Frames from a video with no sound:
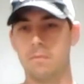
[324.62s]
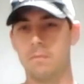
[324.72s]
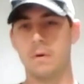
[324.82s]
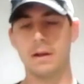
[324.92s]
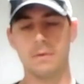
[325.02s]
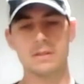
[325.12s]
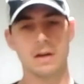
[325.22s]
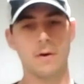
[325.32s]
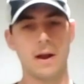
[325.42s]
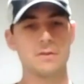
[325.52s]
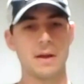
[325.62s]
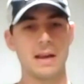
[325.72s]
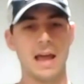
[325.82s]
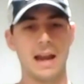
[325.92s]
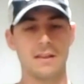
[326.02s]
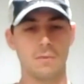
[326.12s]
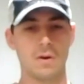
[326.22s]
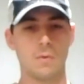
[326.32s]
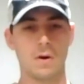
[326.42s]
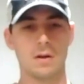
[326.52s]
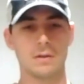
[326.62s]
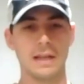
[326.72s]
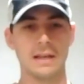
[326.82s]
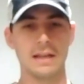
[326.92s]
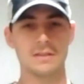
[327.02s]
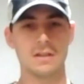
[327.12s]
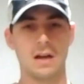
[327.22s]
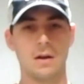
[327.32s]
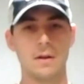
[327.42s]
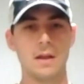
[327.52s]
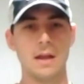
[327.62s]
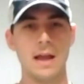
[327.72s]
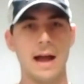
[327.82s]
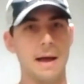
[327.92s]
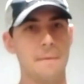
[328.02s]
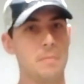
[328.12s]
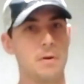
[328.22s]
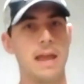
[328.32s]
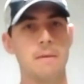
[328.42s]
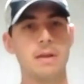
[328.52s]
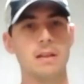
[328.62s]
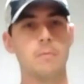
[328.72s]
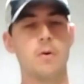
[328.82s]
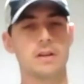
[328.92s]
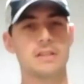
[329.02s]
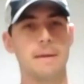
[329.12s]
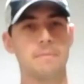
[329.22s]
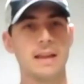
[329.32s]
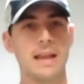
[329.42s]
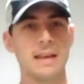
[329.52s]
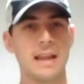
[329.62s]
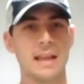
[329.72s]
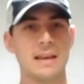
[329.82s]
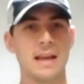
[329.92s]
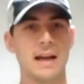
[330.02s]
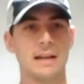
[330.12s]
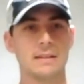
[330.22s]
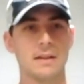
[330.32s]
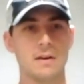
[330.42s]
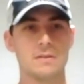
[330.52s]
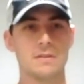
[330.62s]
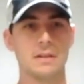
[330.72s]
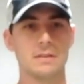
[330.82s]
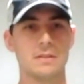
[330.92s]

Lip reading: once I graduated, got out in the real world and saw people can be a little more accepting and learn to